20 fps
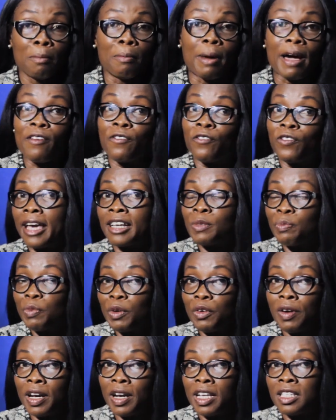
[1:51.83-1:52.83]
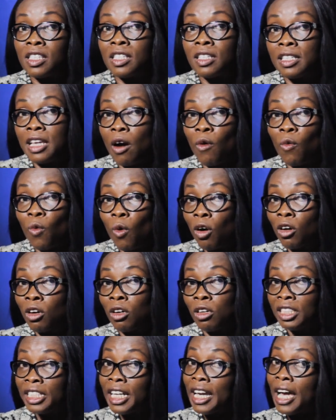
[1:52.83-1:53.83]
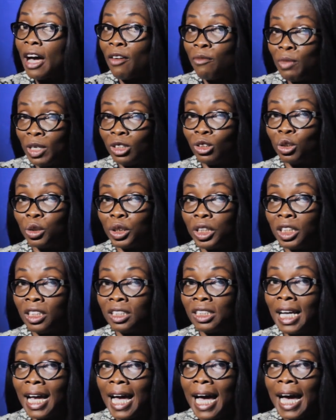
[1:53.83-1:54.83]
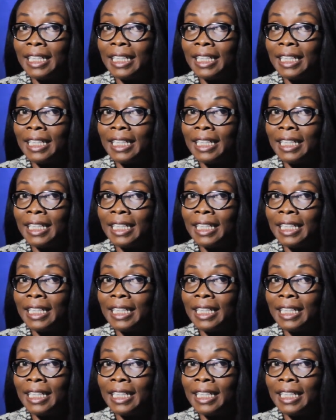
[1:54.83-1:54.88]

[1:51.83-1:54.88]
By experience in their work, they have been trained.